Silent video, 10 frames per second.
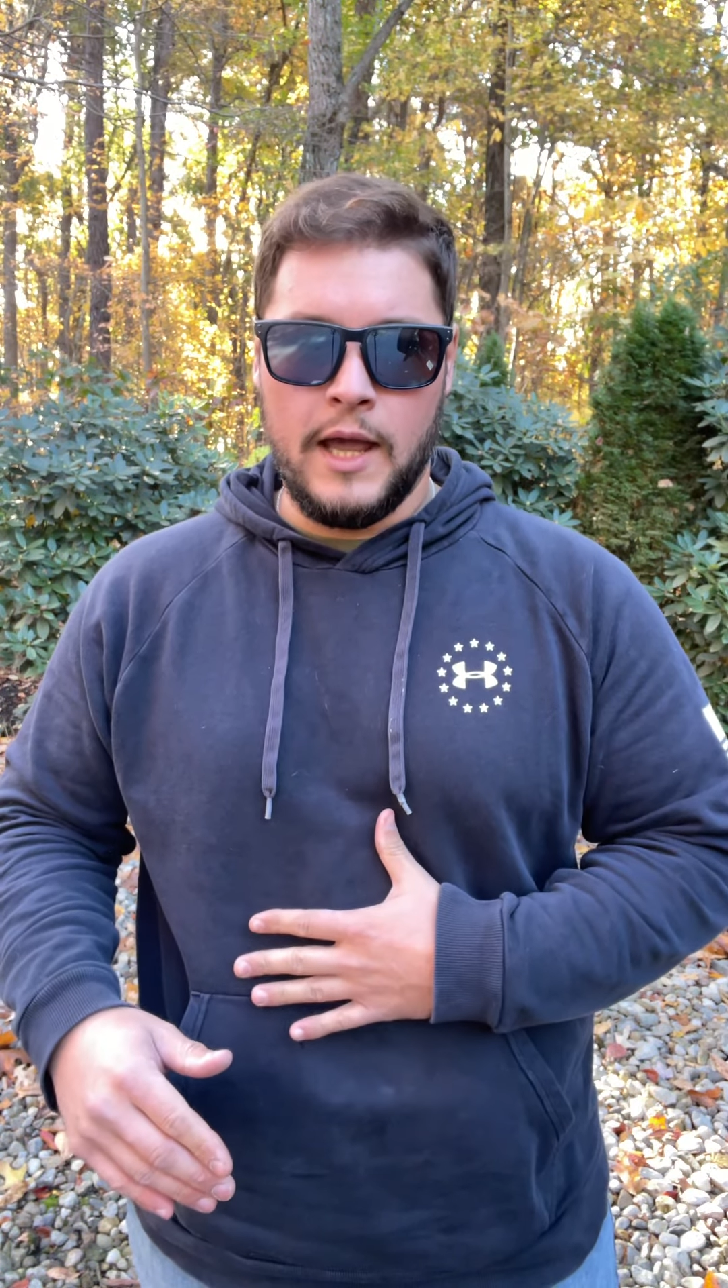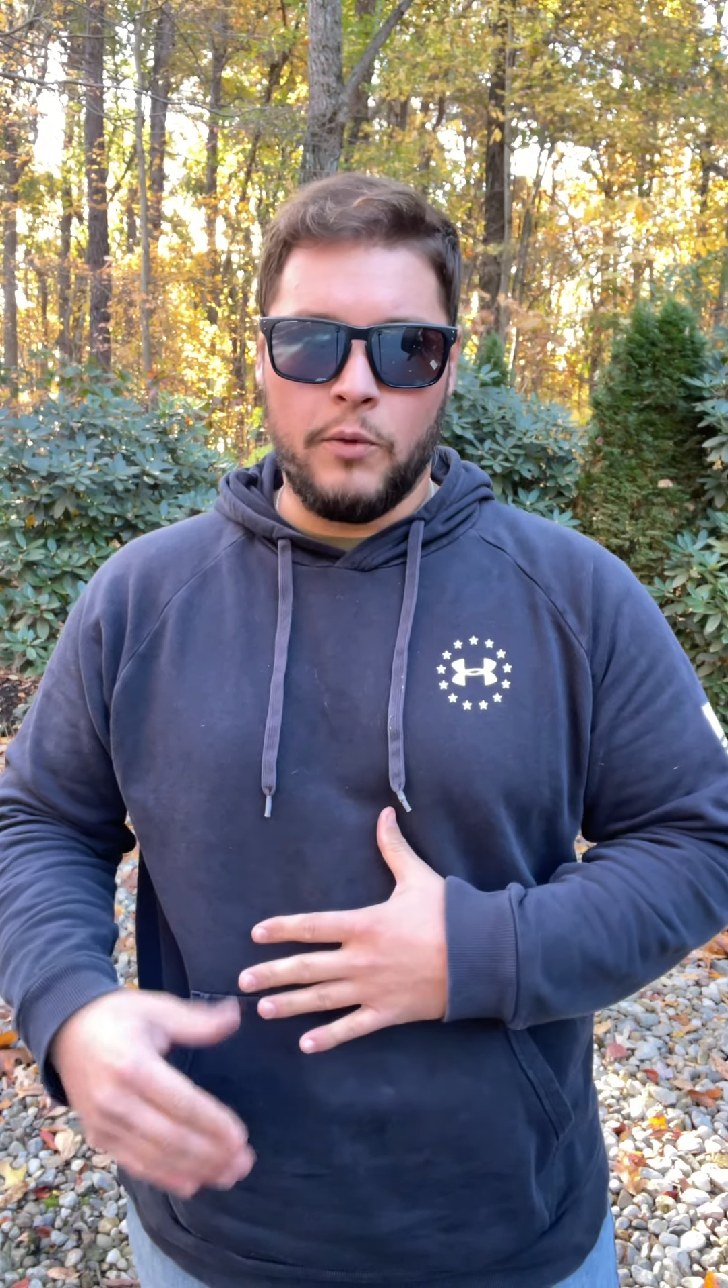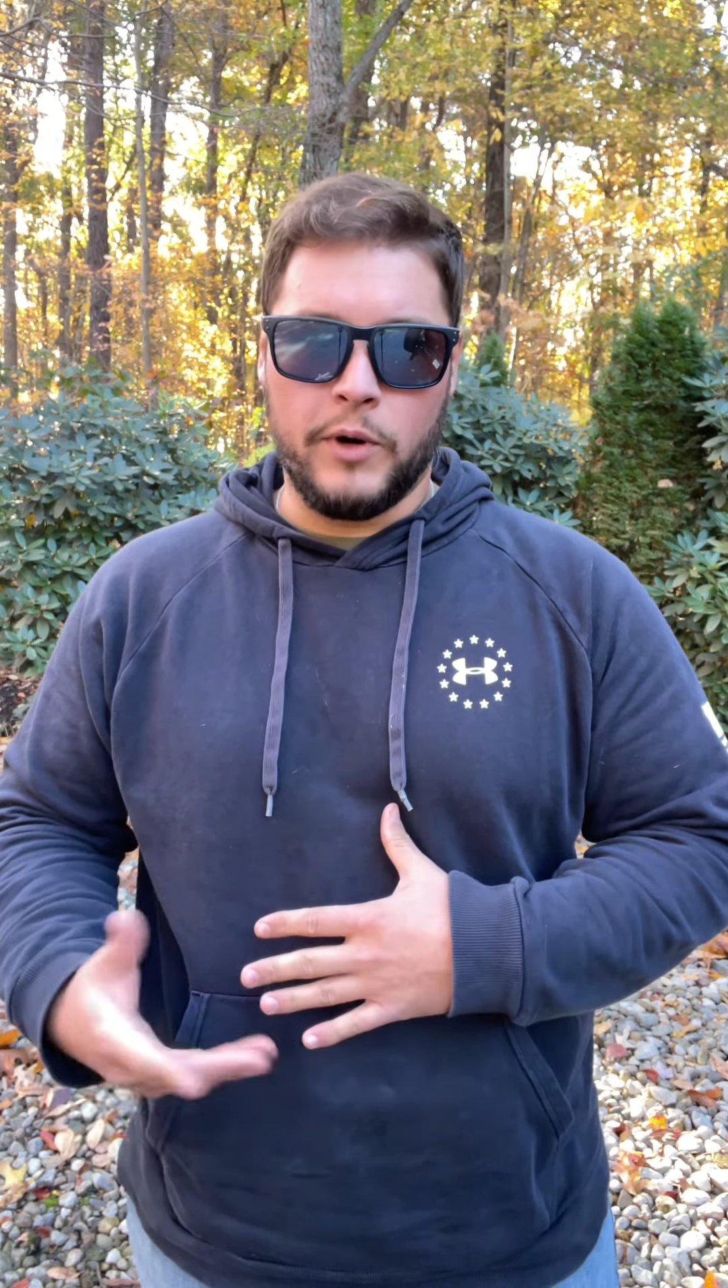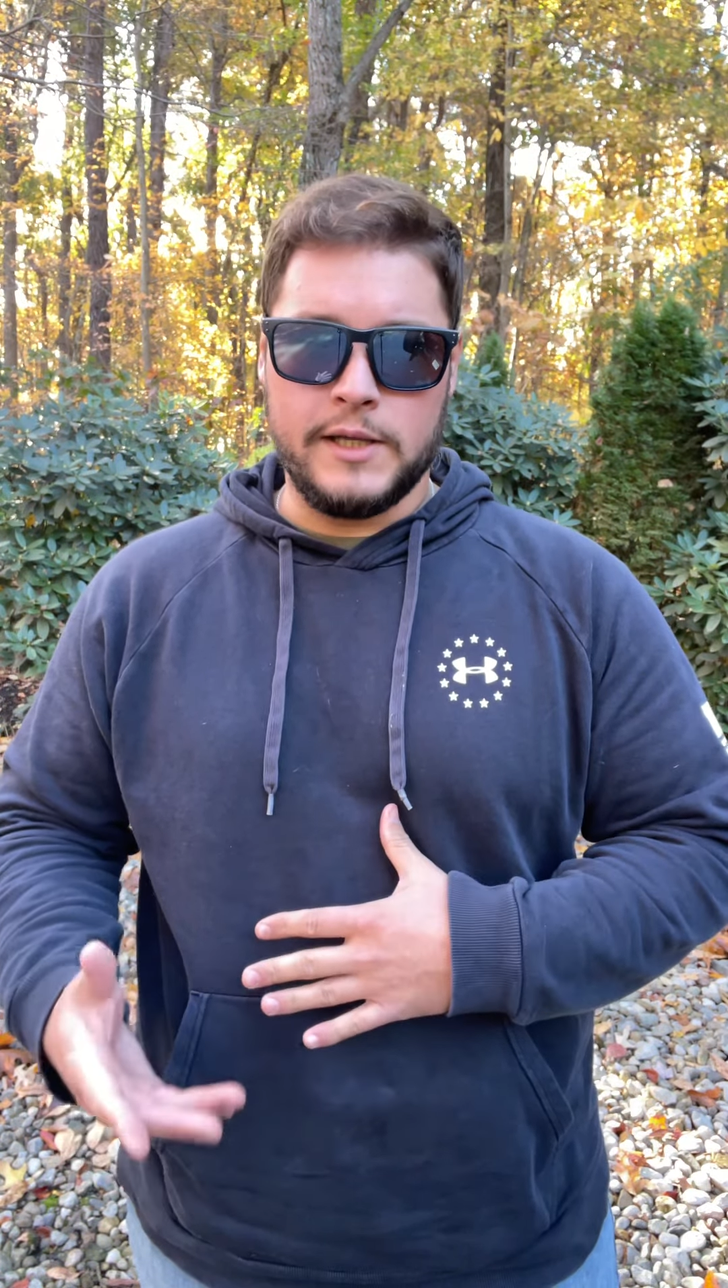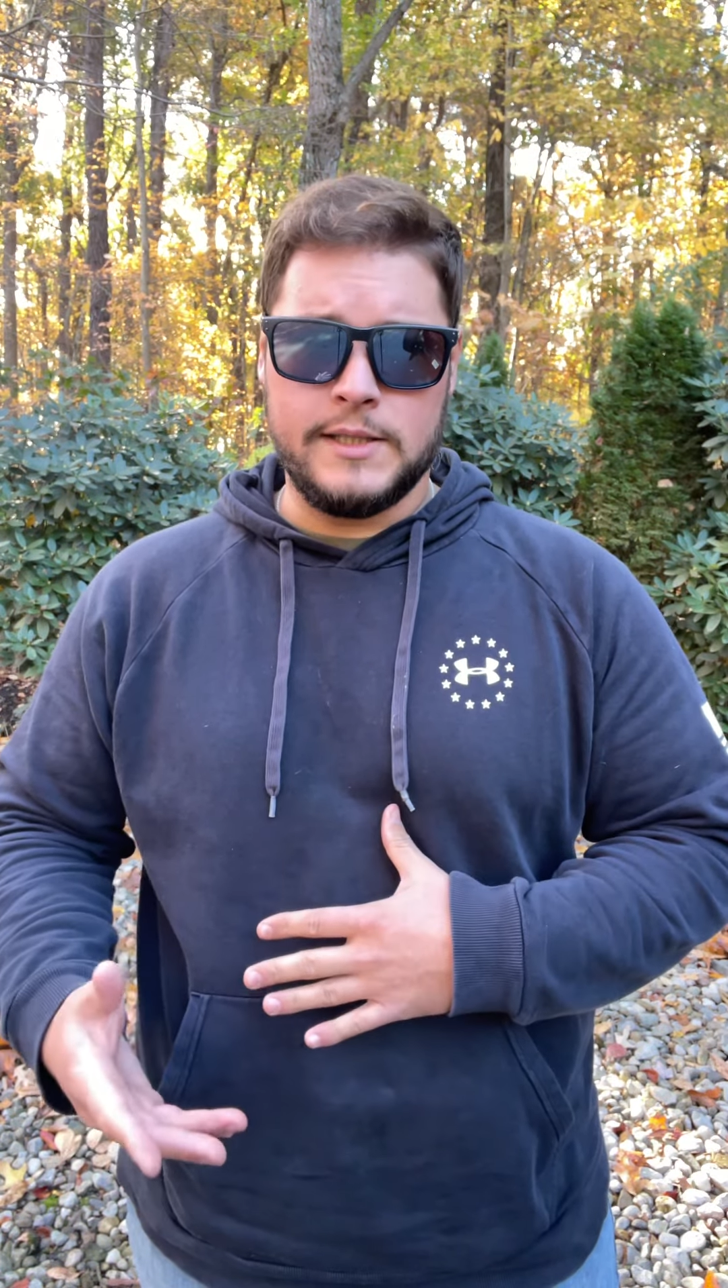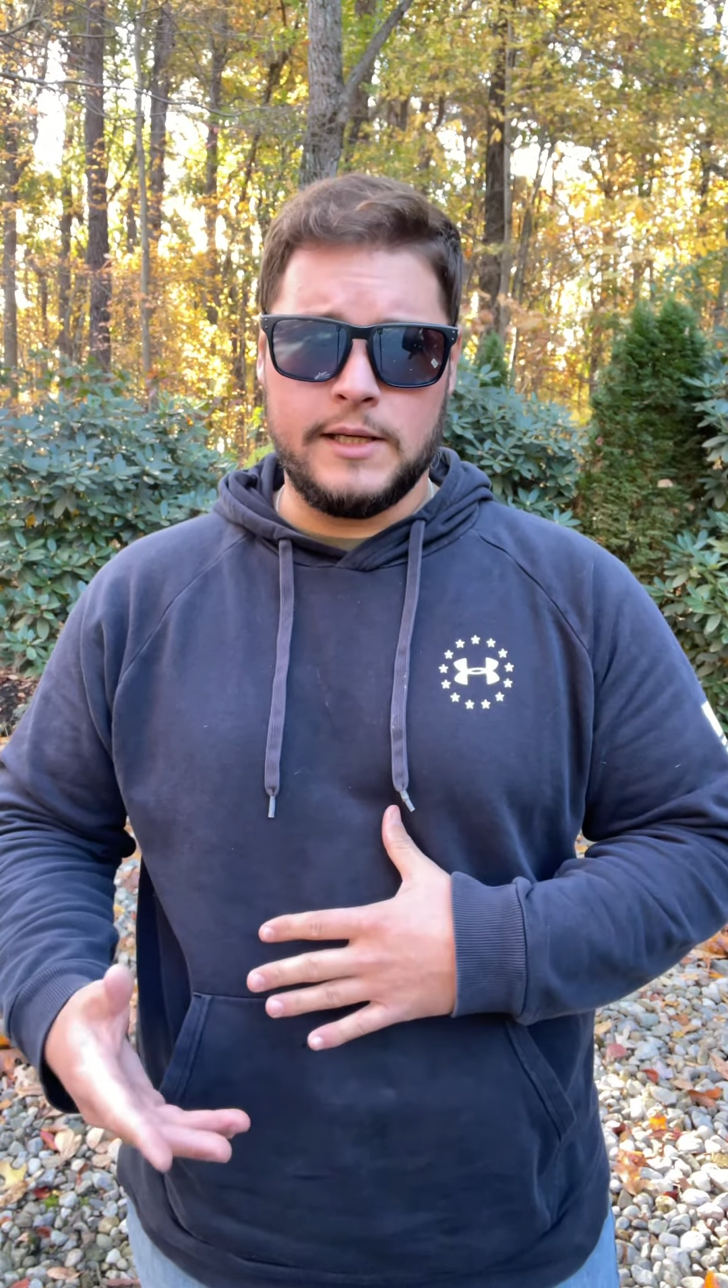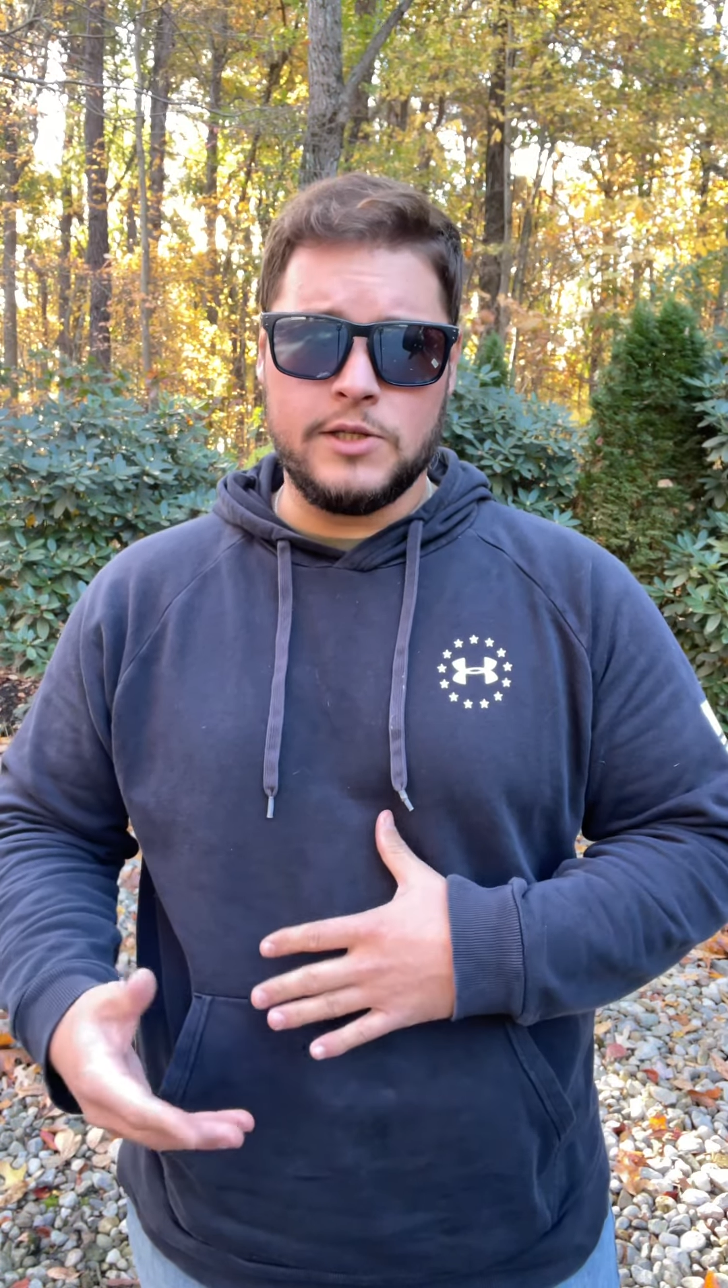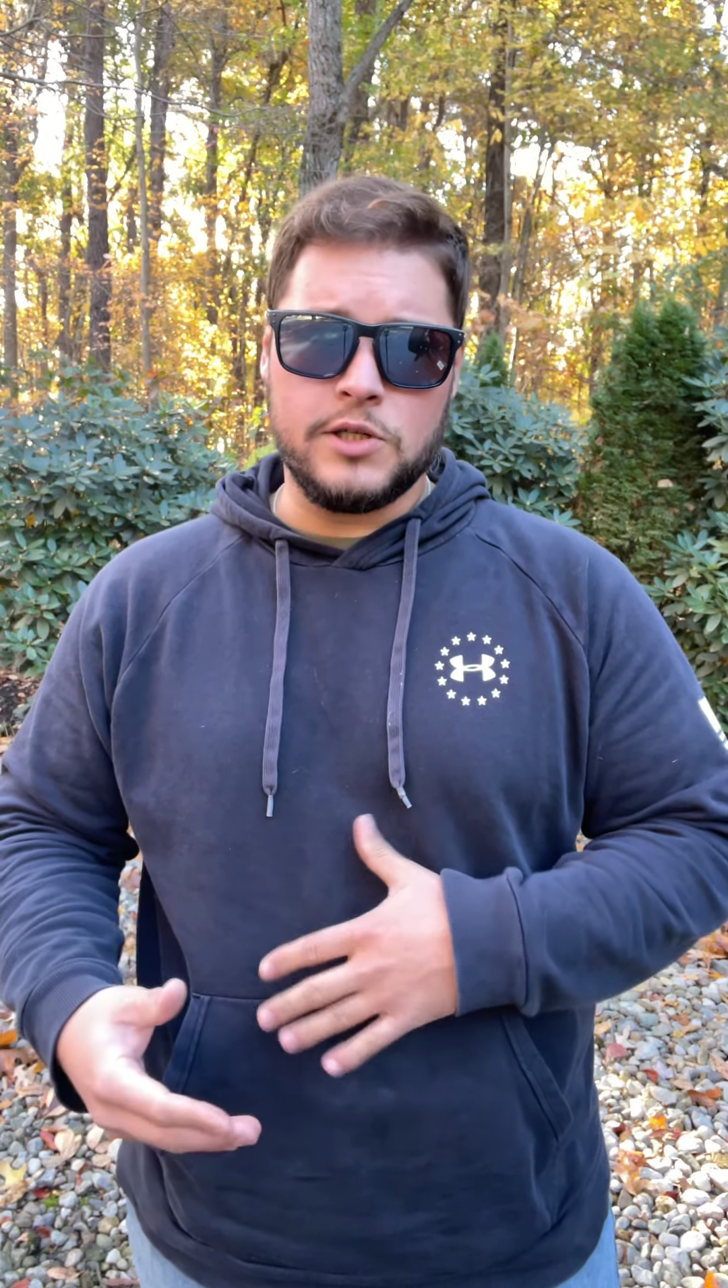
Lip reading: What I teach